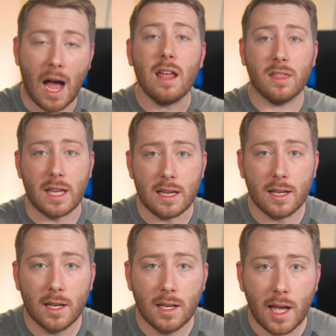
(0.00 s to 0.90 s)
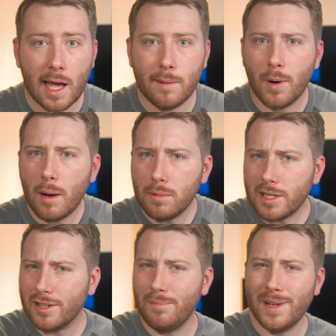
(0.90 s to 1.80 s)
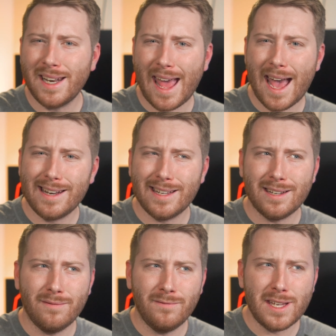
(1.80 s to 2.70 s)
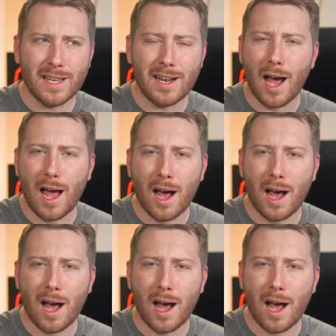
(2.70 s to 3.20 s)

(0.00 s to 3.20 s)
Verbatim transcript: I think, and probably could have been added via